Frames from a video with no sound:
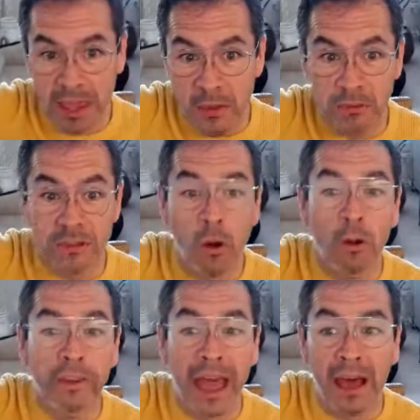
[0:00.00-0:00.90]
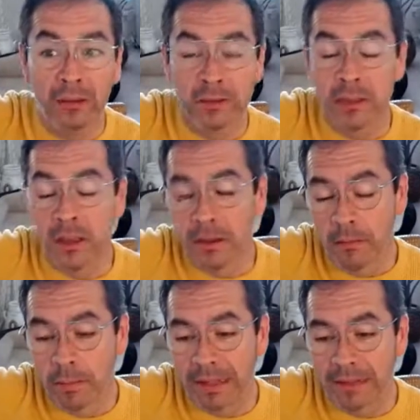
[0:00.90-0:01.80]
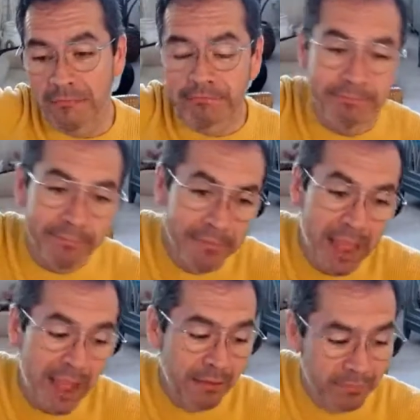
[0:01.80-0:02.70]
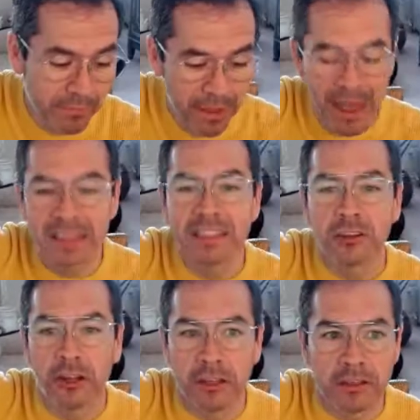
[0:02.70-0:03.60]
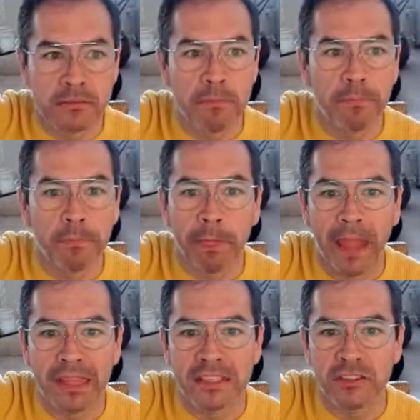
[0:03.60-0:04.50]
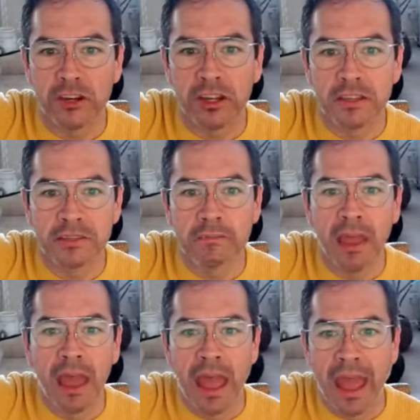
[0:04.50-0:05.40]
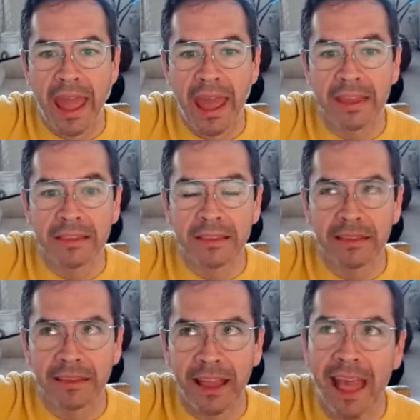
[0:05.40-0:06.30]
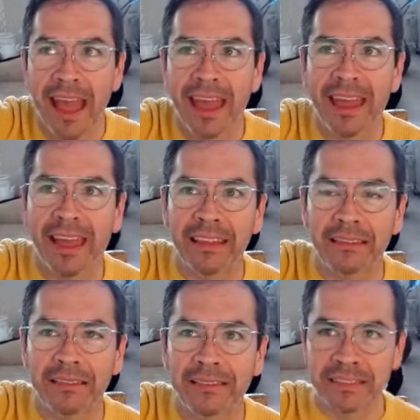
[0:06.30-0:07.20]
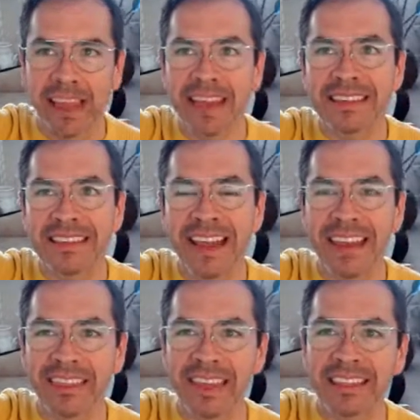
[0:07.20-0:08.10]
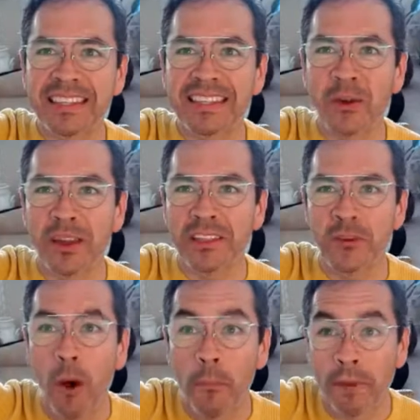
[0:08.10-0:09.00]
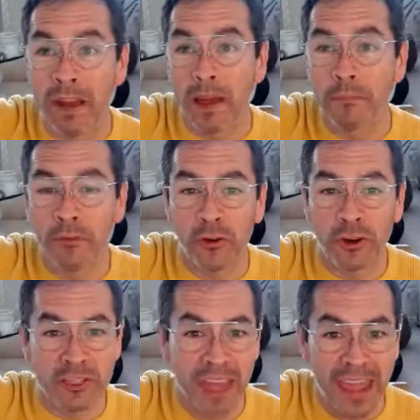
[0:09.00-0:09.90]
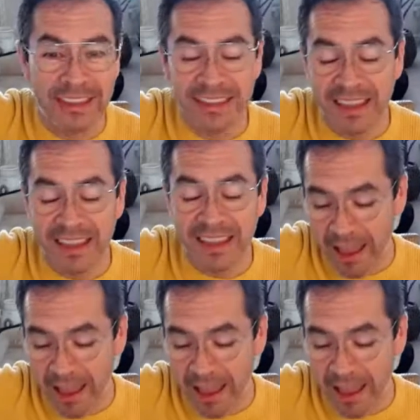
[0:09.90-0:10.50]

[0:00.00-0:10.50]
He was called out, but it's a circus. It's a circus, and this is going to open up for today's